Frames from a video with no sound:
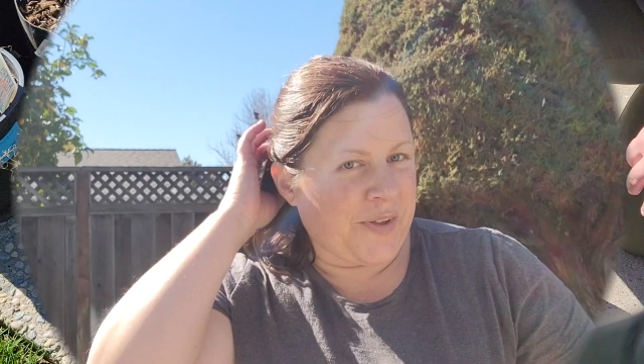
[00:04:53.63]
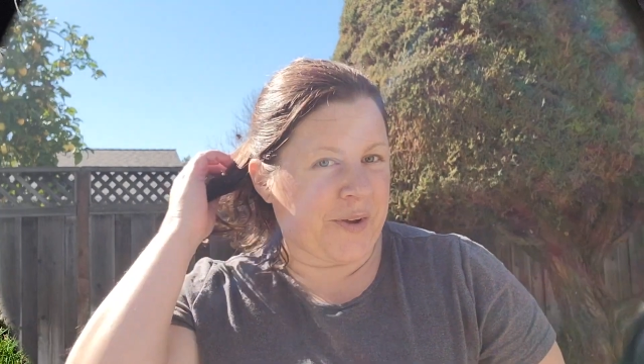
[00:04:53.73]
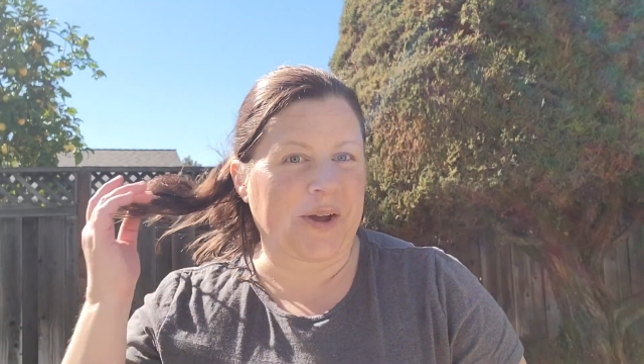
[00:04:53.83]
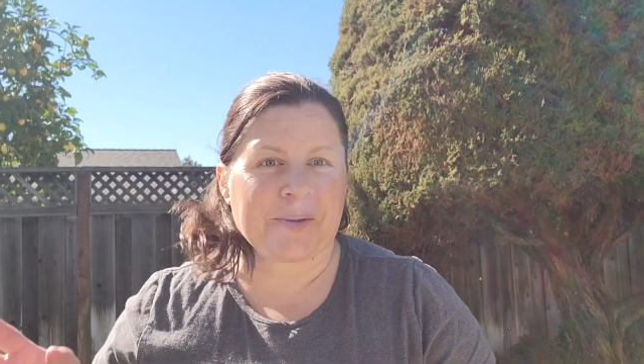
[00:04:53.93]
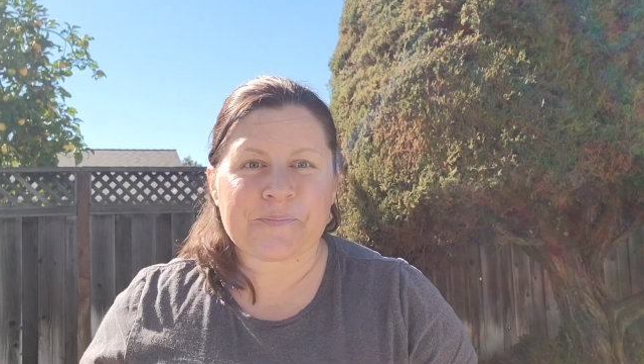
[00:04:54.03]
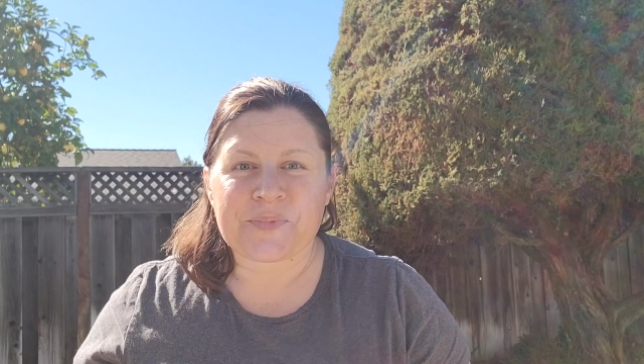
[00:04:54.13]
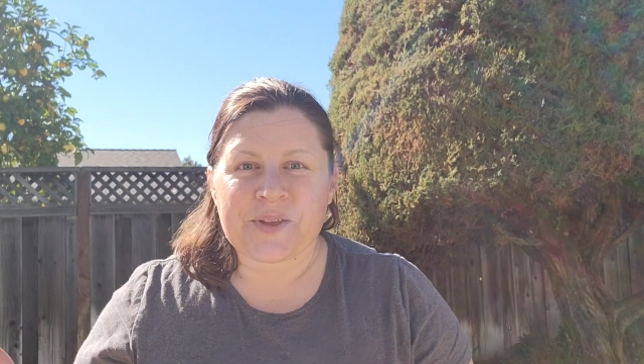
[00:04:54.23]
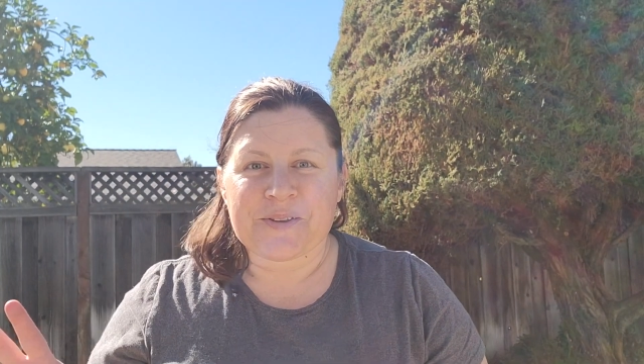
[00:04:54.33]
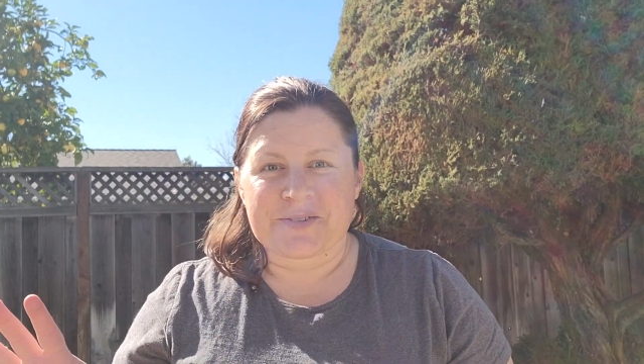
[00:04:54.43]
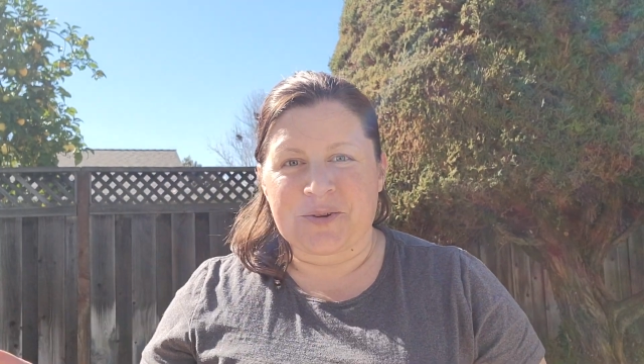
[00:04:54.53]
Okay,
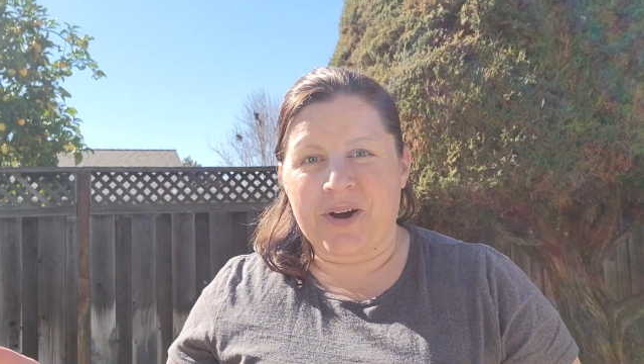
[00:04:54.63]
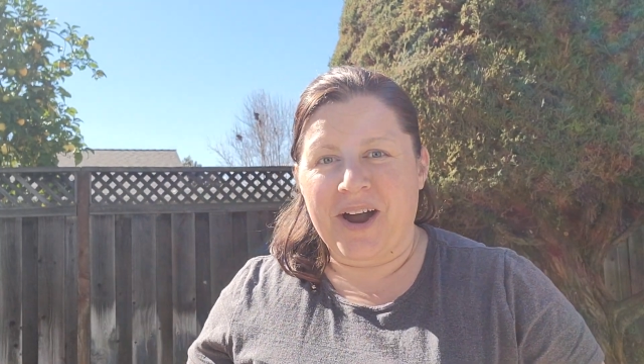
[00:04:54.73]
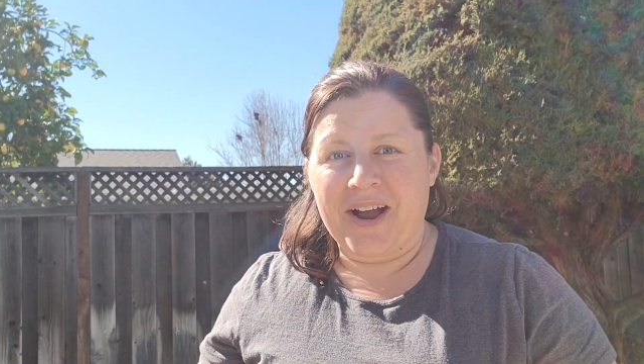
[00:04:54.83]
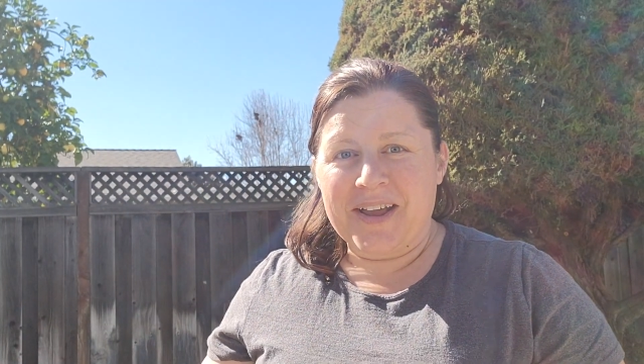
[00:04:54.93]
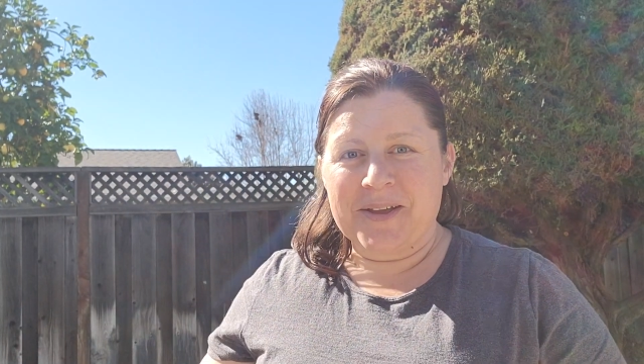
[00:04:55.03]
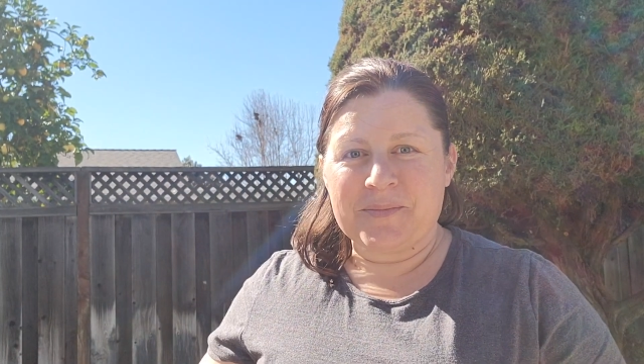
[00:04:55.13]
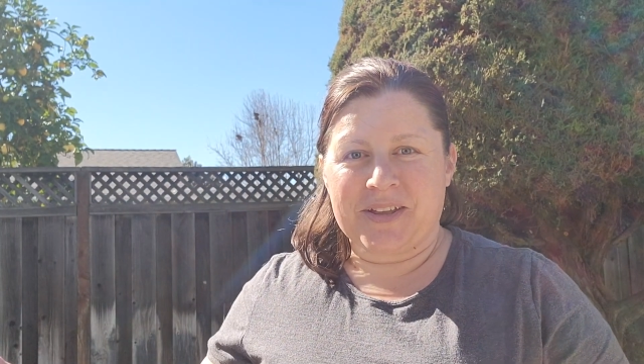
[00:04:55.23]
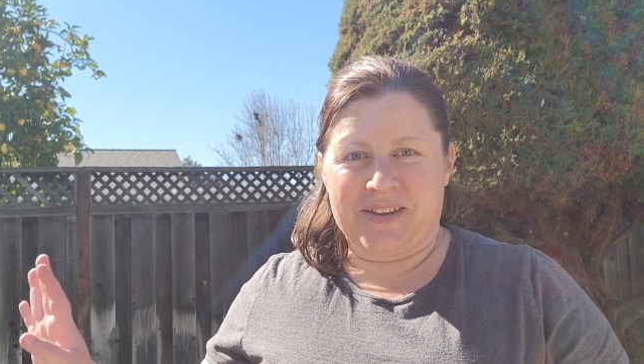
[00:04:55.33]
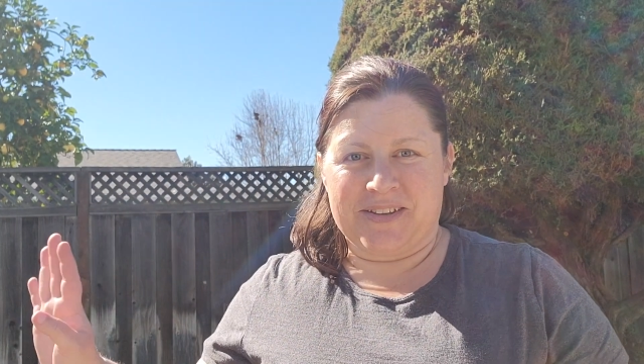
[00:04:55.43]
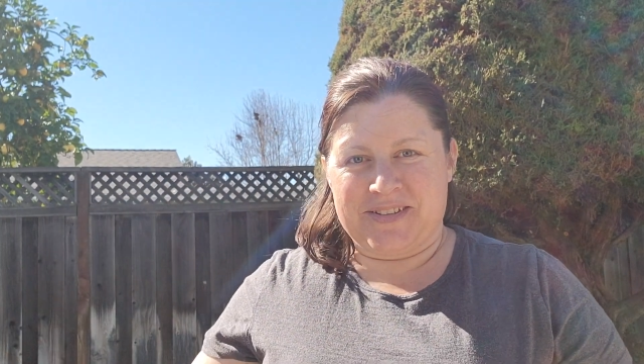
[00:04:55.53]
so I am
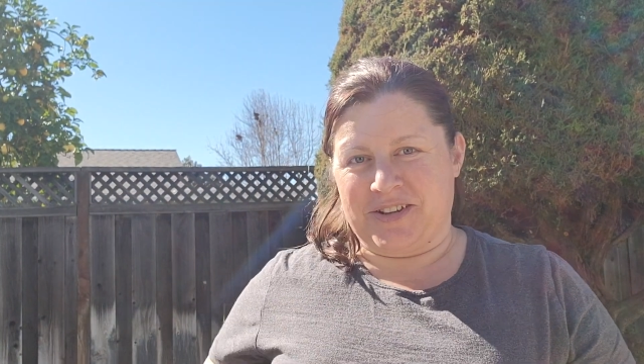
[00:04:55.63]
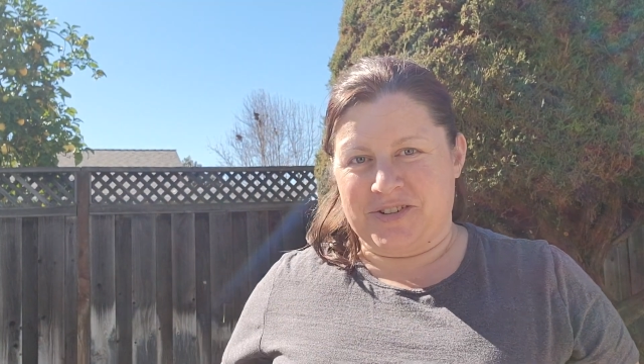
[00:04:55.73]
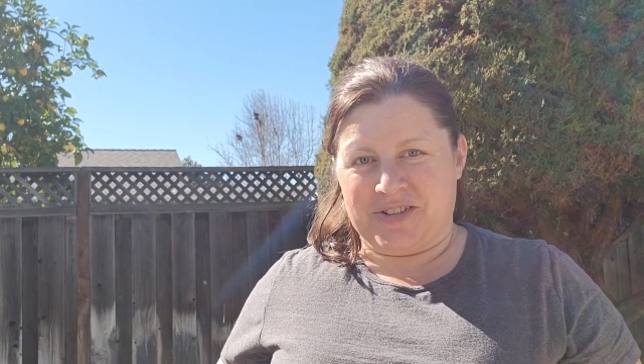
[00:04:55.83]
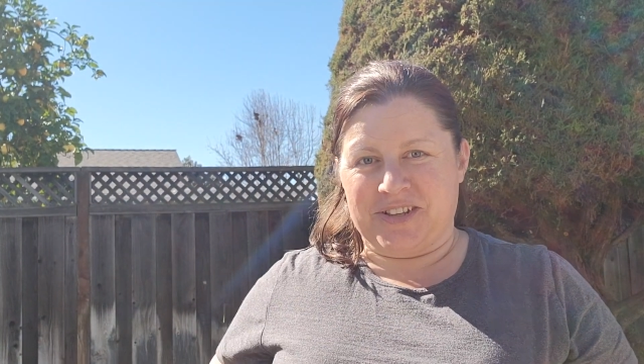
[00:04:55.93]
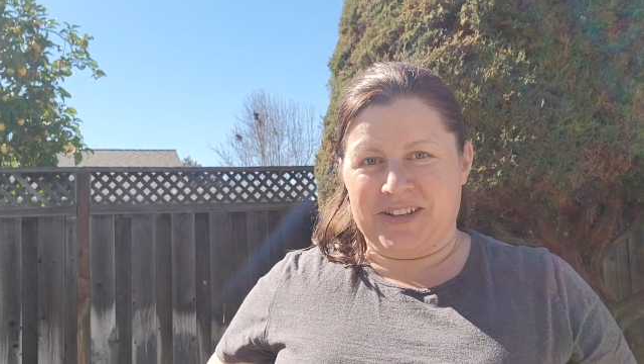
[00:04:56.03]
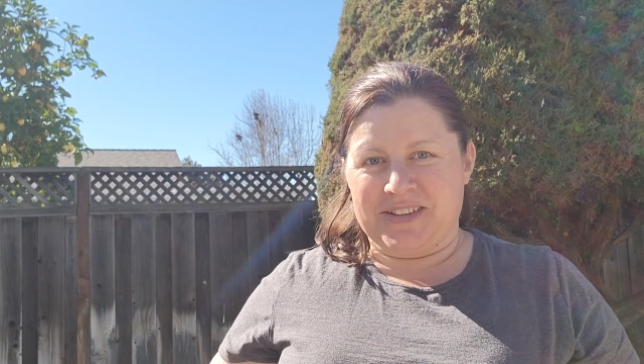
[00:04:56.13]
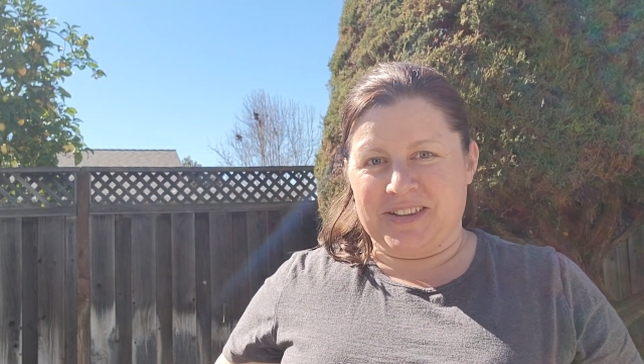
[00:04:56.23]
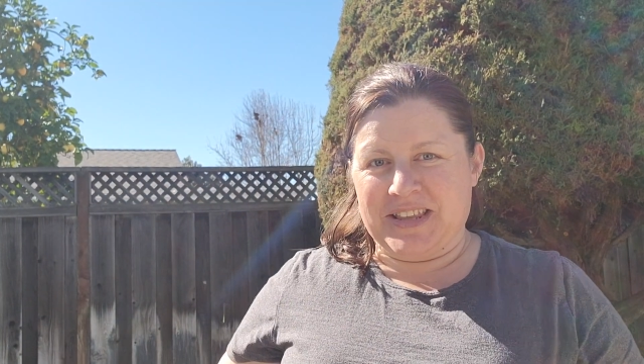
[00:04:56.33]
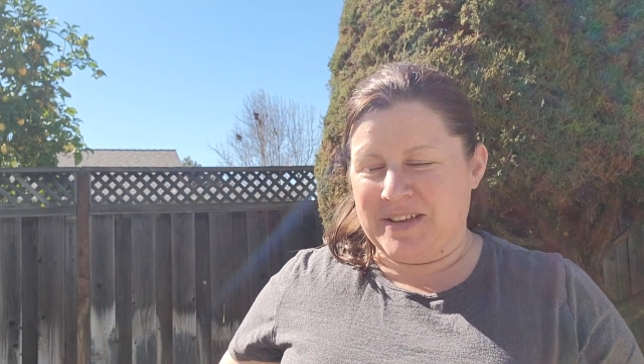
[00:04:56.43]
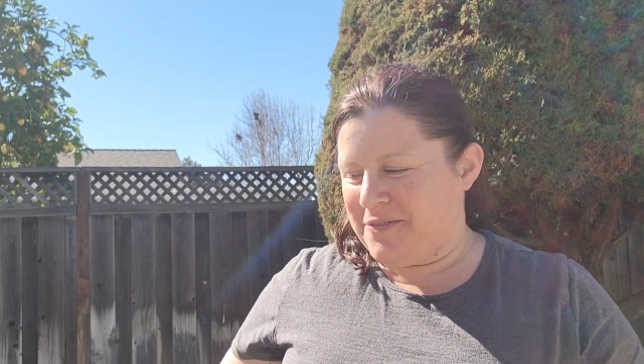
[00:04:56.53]
gonna essentially
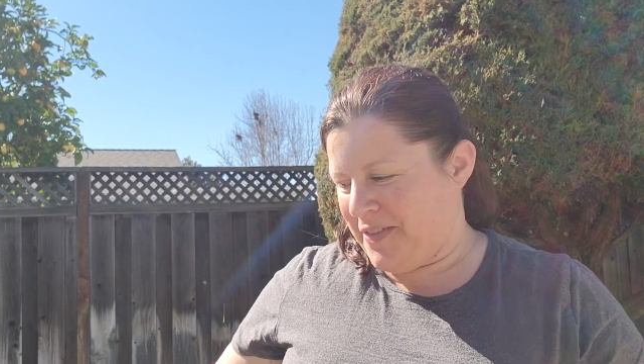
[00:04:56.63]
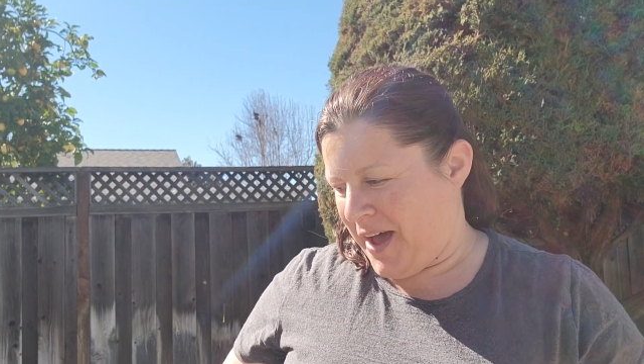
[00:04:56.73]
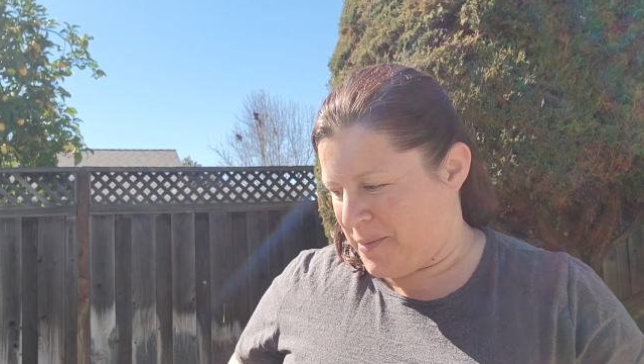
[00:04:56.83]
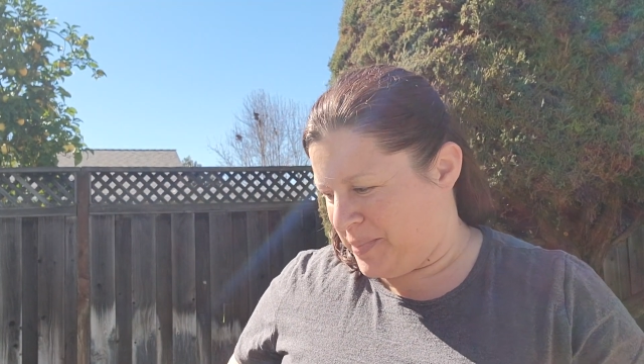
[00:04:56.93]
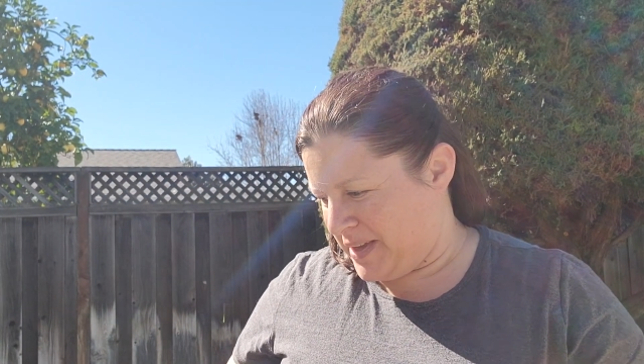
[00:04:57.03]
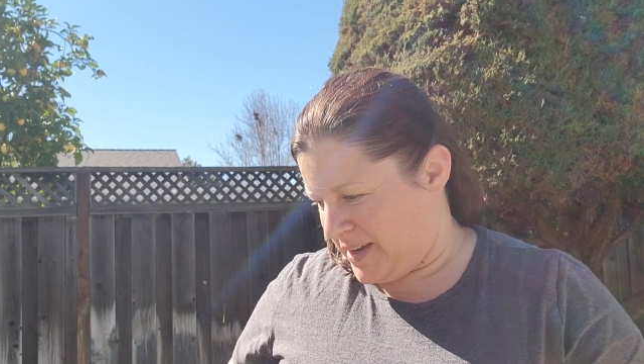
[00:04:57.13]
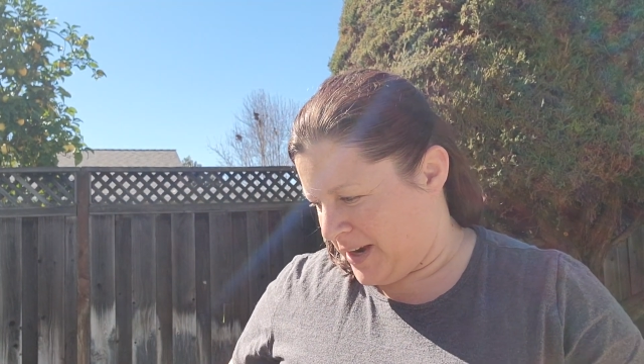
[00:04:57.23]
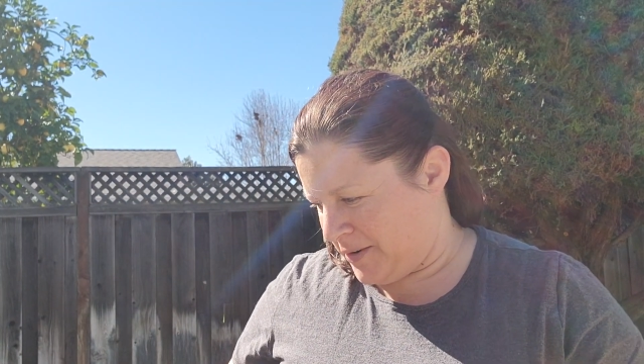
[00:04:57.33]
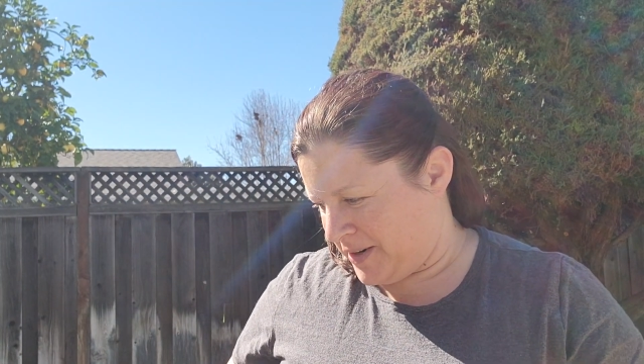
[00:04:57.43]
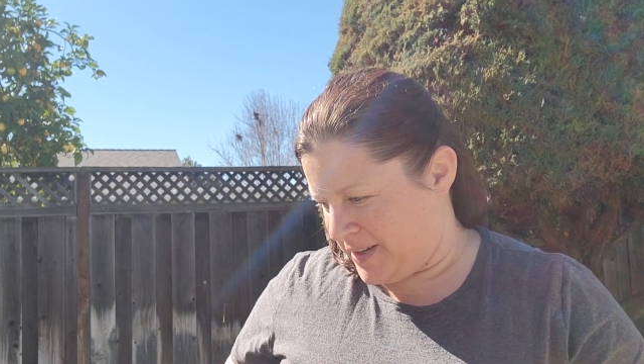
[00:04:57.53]
leave that be
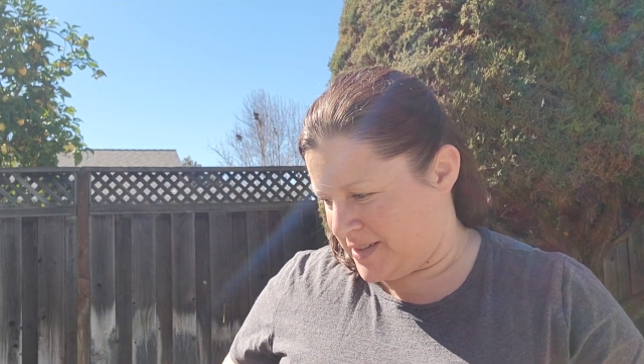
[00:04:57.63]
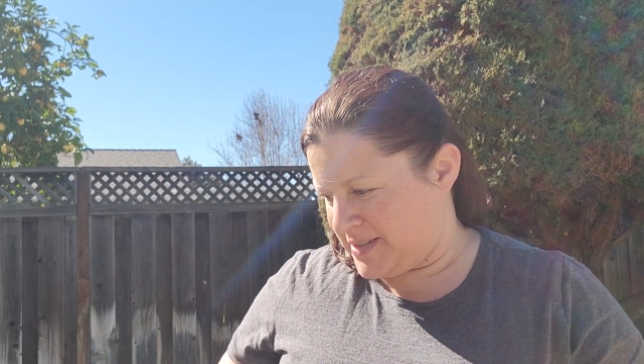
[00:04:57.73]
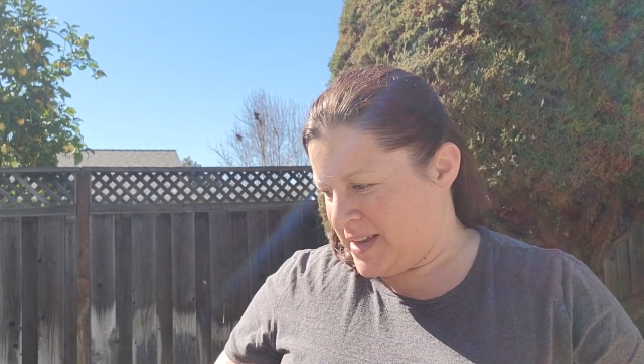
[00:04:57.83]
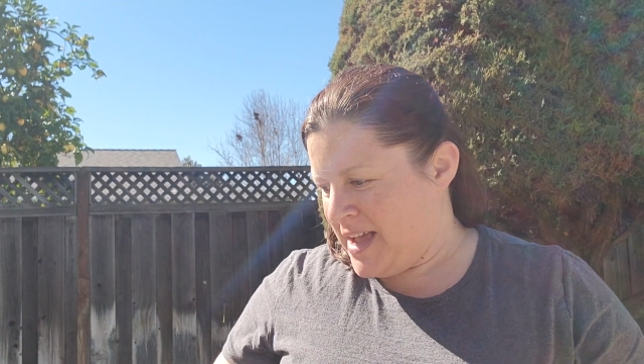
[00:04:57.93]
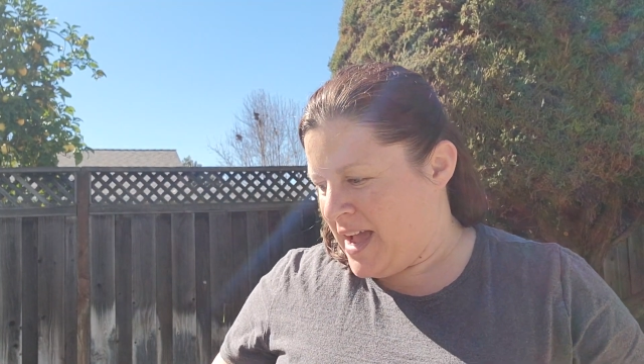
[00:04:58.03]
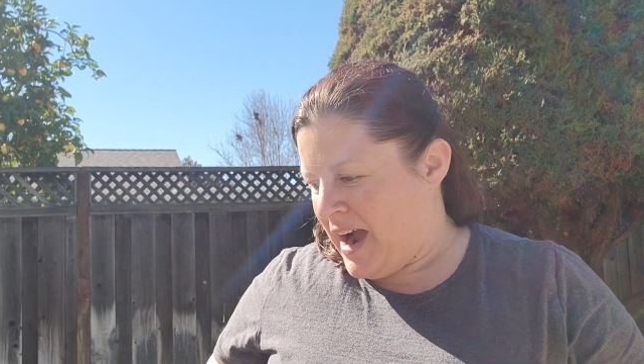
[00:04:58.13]
how it is.